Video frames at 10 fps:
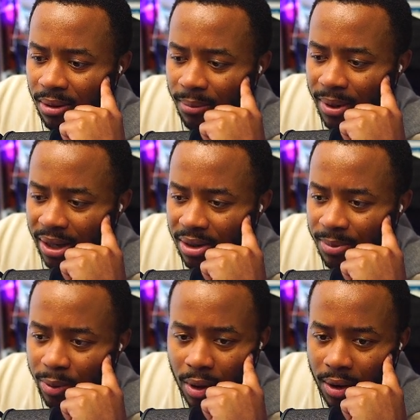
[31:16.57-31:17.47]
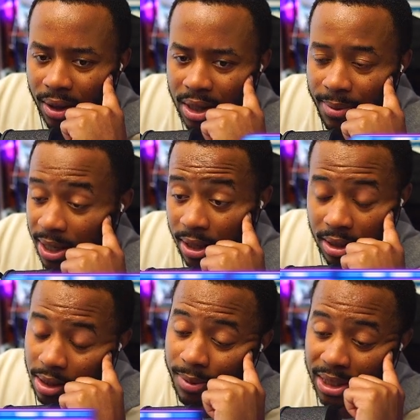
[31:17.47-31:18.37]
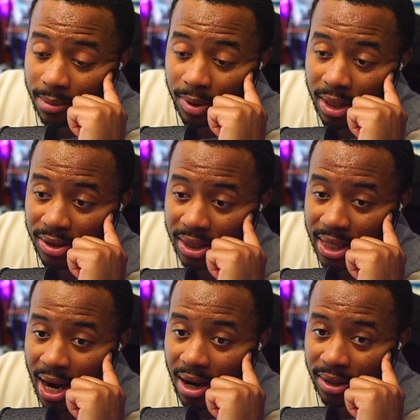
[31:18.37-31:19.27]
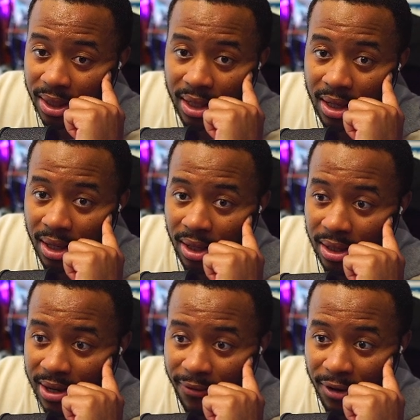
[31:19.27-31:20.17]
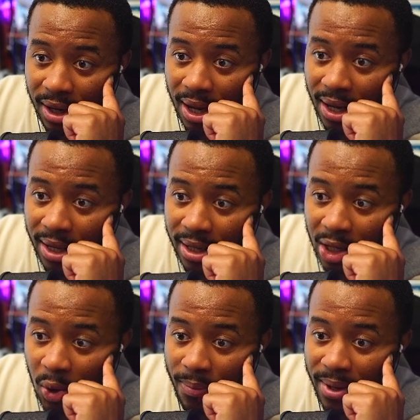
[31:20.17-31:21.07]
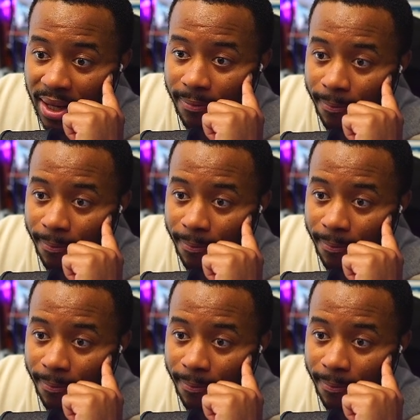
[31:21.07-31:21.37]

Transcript: but I could be wrong. It could be someone else entirely. Different equipment.